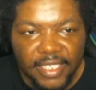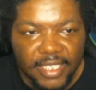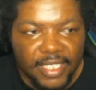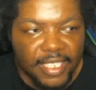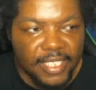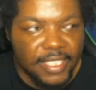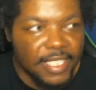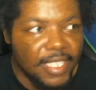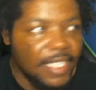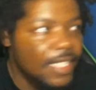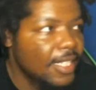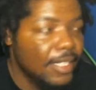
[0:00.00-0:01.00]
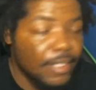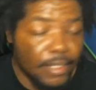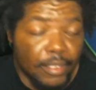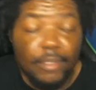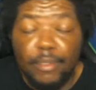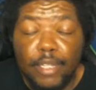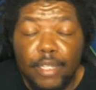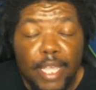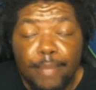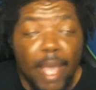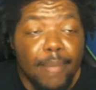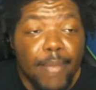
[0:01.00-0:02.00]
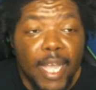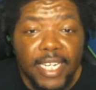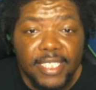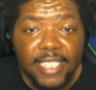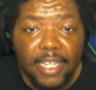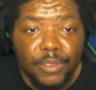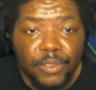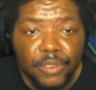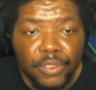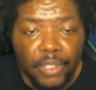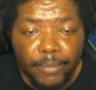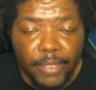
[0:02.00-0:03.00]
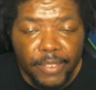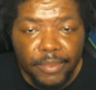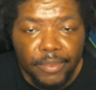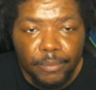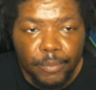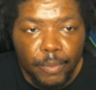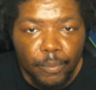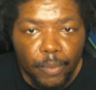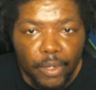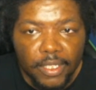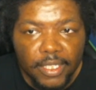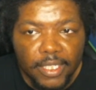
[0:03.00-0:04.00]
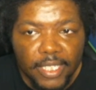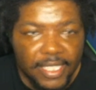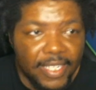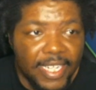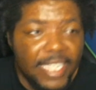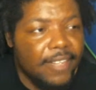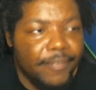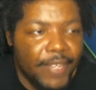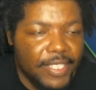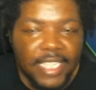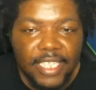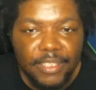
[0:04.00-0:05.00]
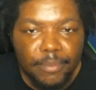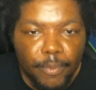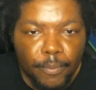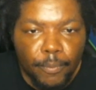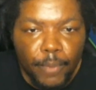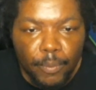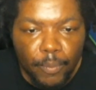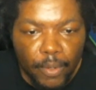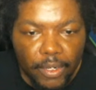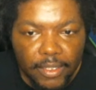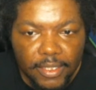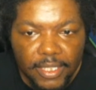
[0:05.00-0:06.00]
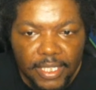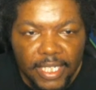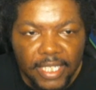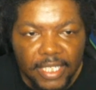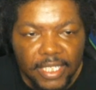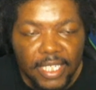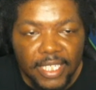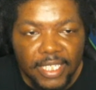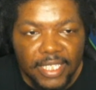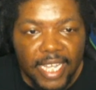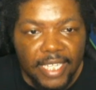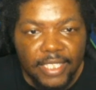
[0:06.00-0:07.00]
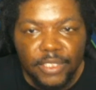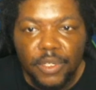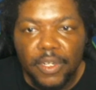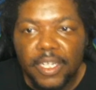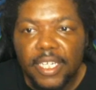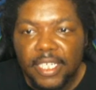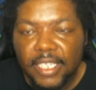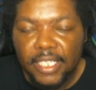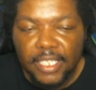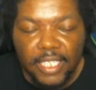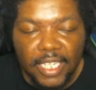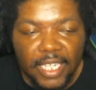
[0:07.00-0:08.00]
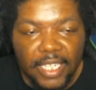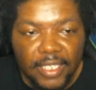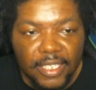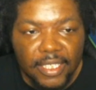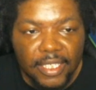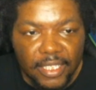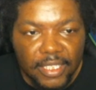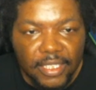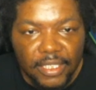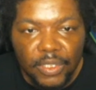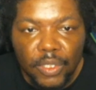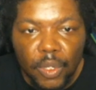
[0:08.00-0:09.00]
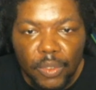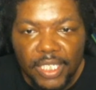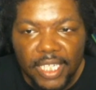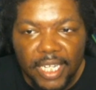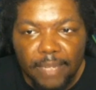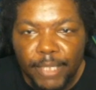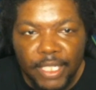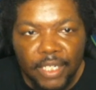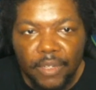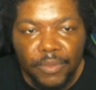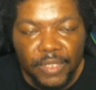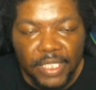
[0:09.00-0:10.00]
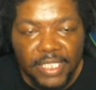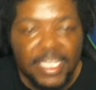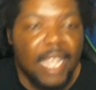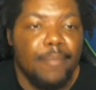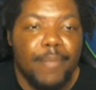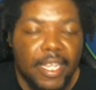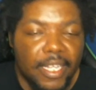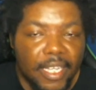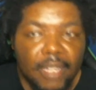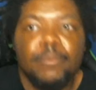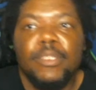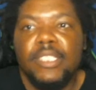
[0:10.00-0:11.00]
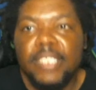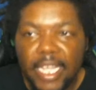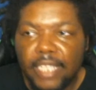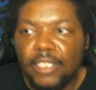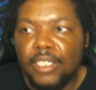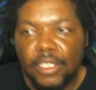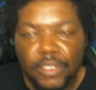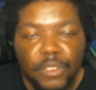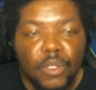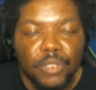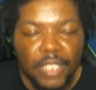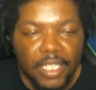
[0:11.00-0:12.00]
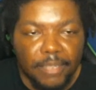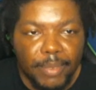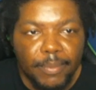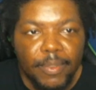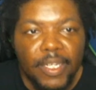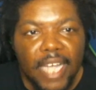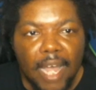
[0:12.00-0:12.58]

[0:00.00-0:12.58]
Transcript: Because in my mind, that's how journalism will work. That's how any investigation will work. Yeah, sure. You go to him, but you don't just stop at him. Yeah, you go to other people.